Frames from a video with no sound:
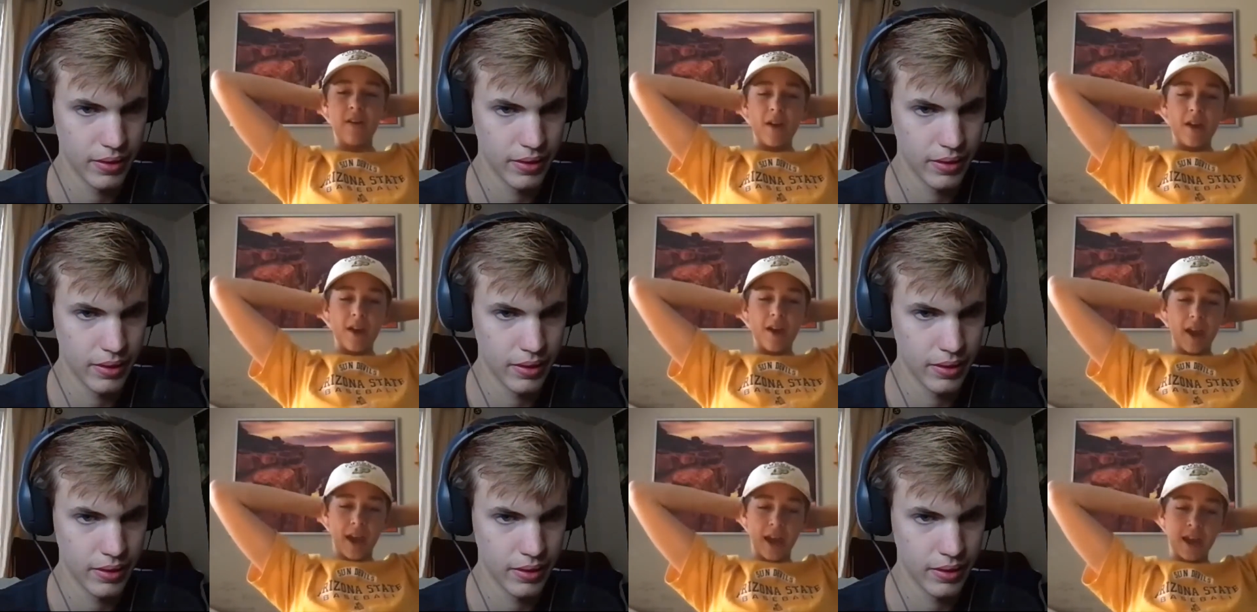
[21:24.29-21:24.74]

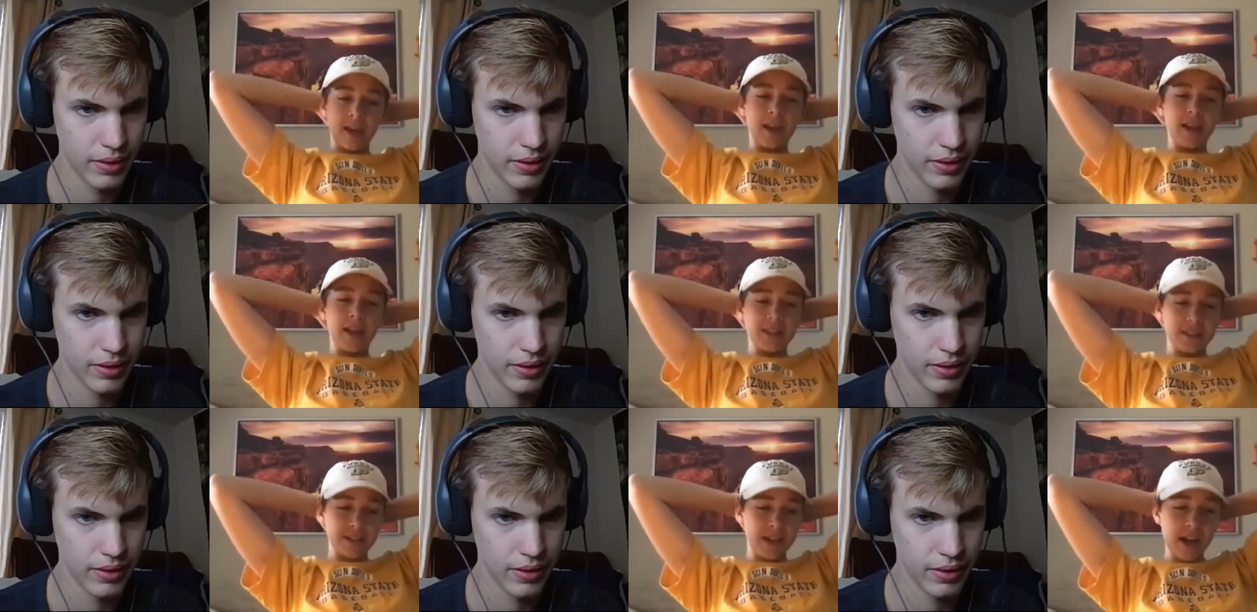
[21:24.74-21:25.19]

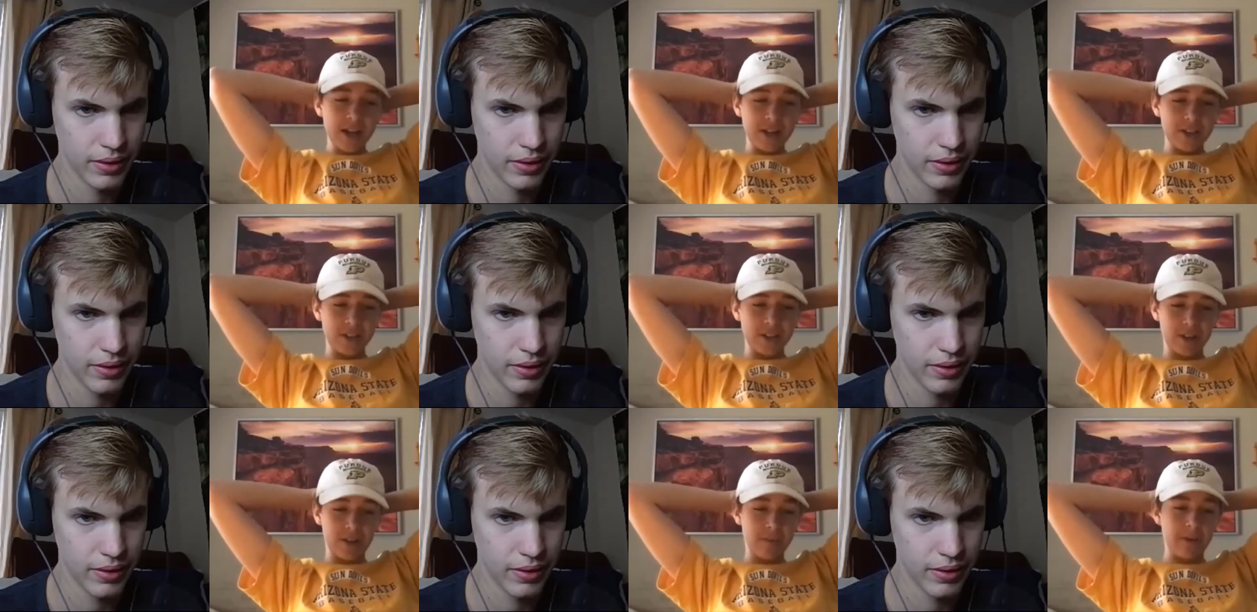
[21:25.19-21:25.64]
Speaker 1: And it's
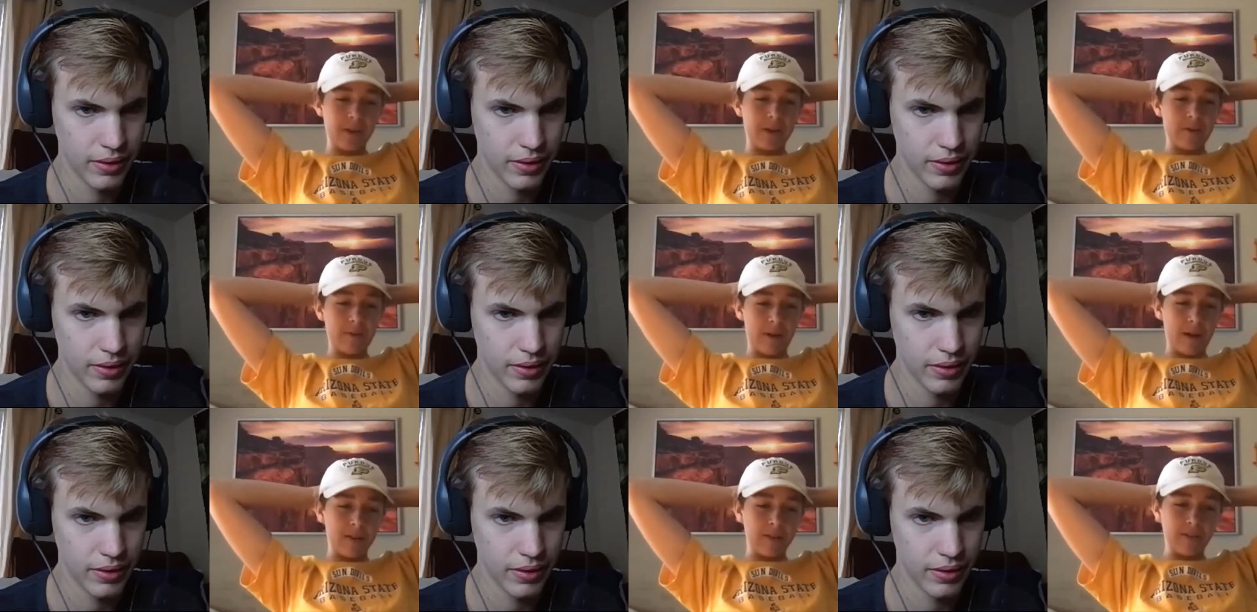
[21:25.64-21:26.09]
actually going to
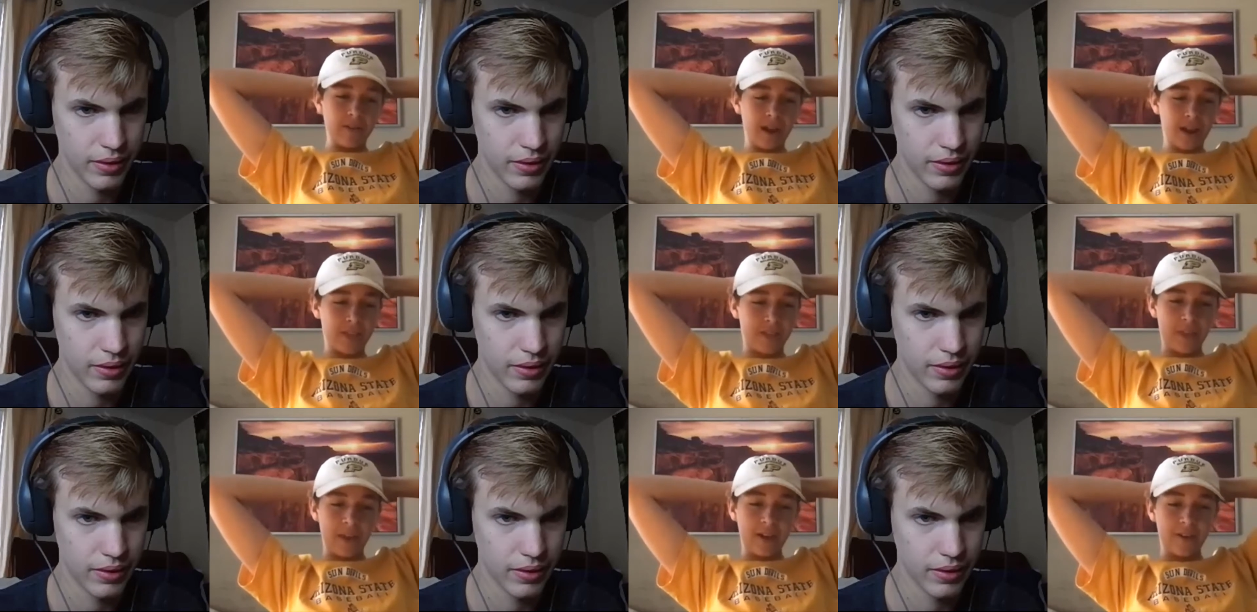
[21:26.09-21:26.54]
be around,
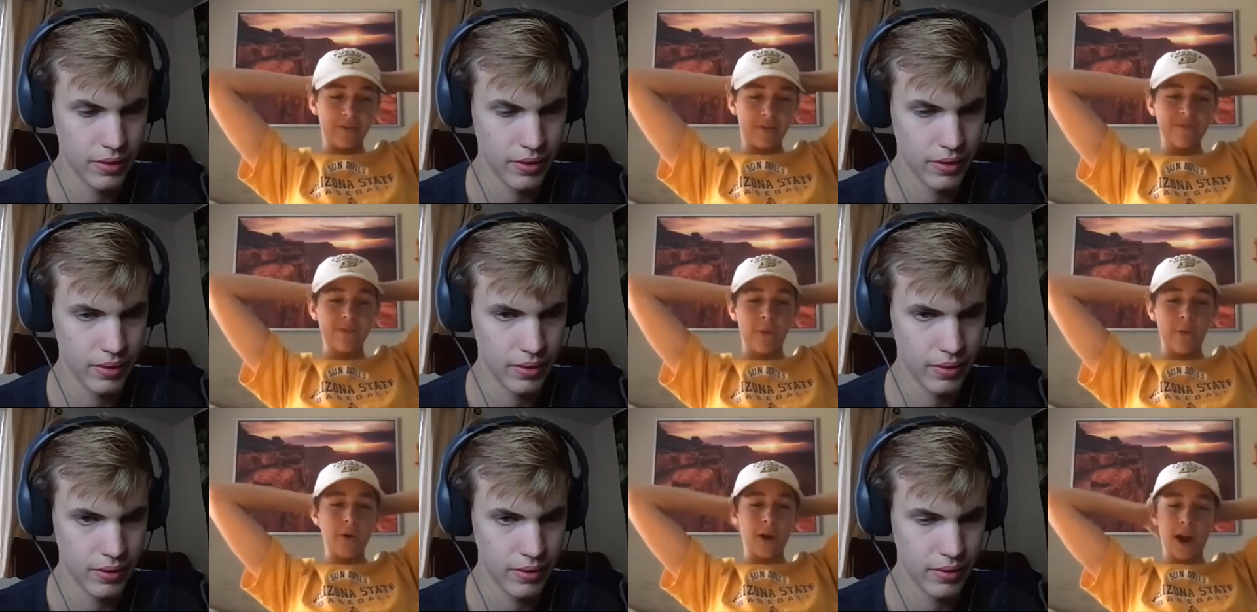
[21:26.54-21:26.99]
I think,
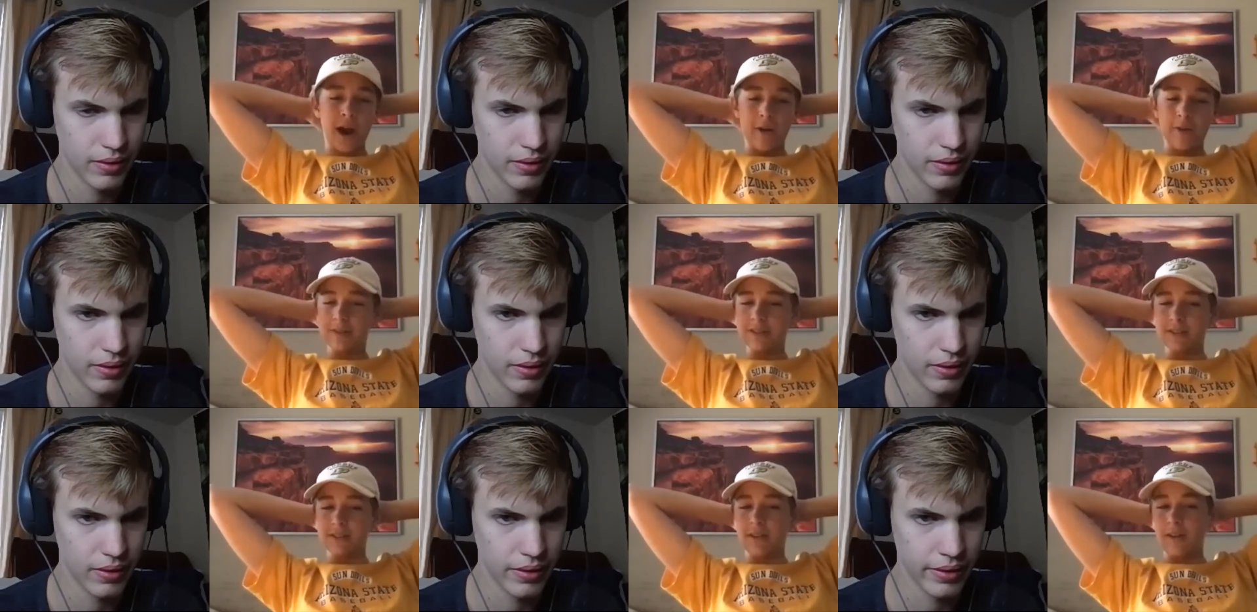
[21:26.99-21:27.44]
four
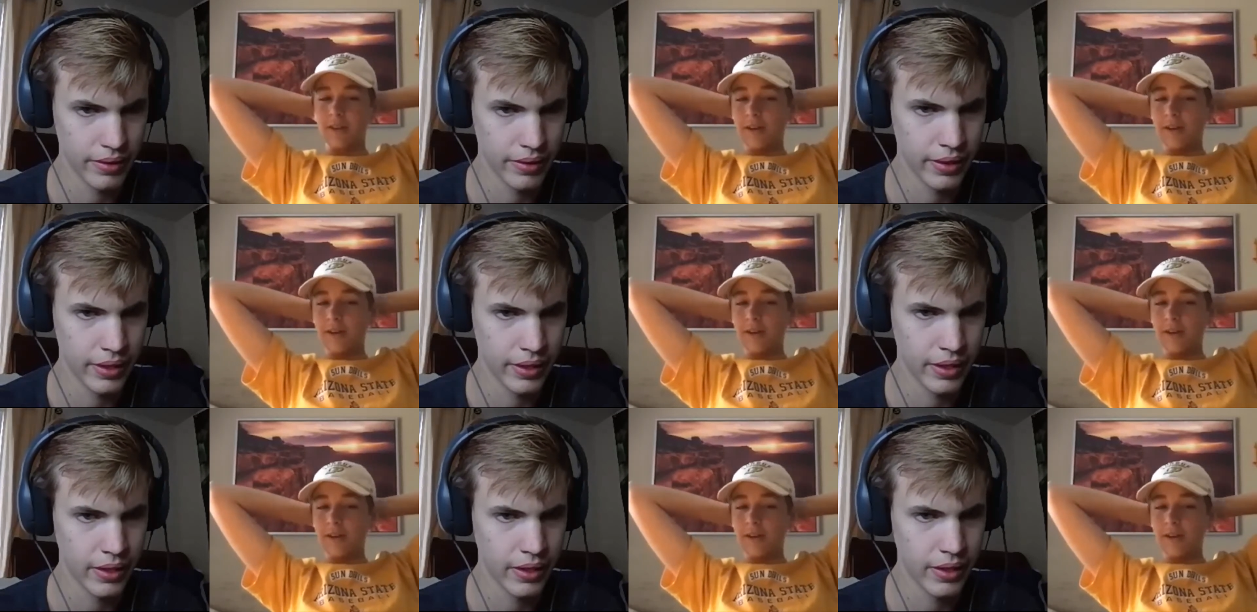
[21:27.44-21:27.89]
hours
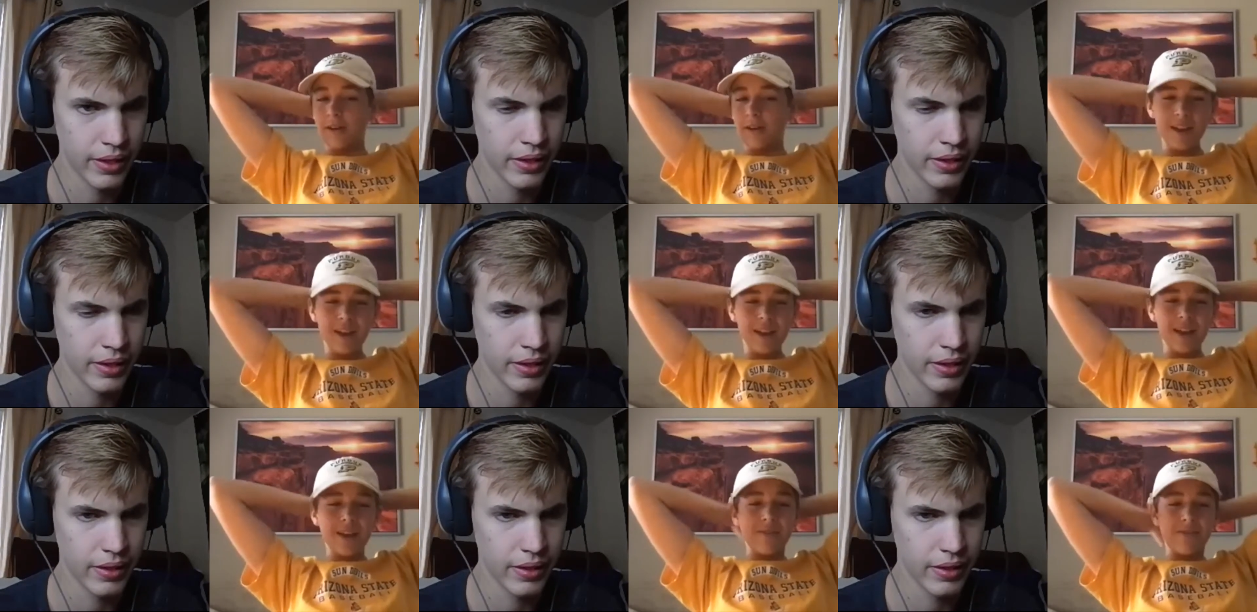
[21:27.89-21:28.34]
long,
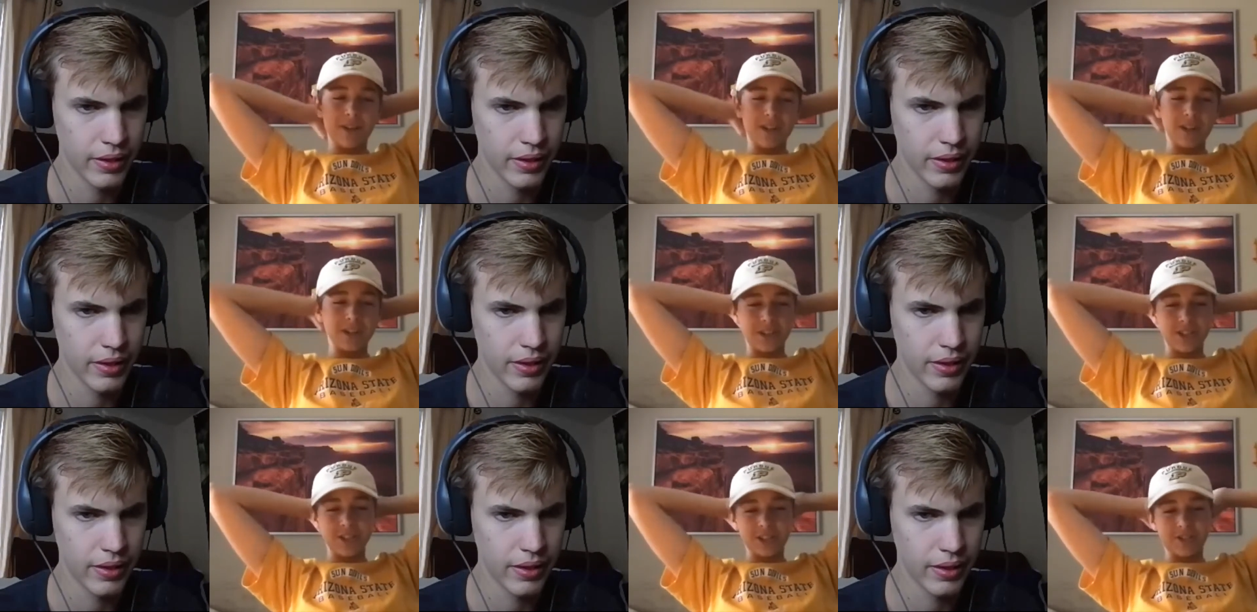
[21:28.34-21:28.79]
which is
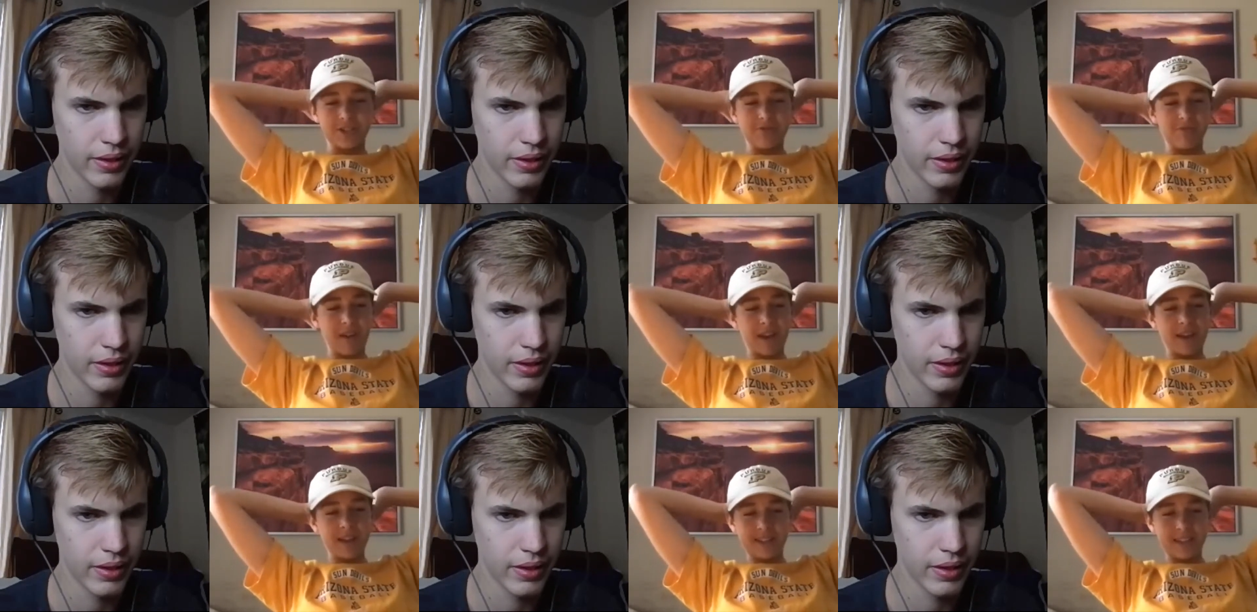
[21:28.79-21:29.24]
just
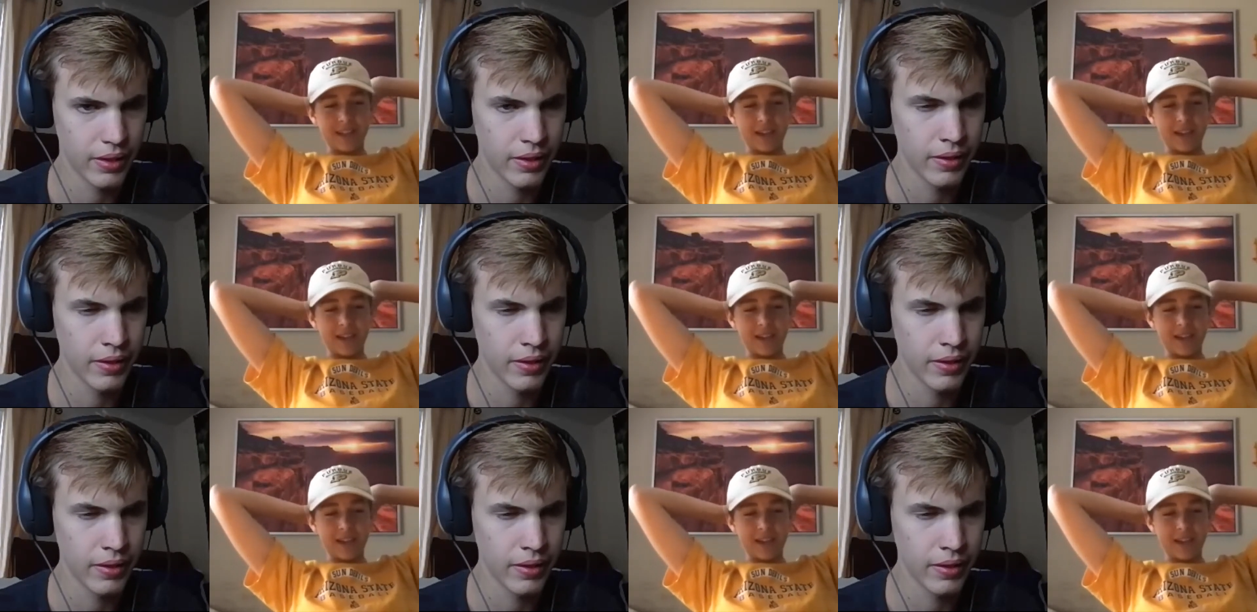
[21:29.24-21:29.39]
crazy in a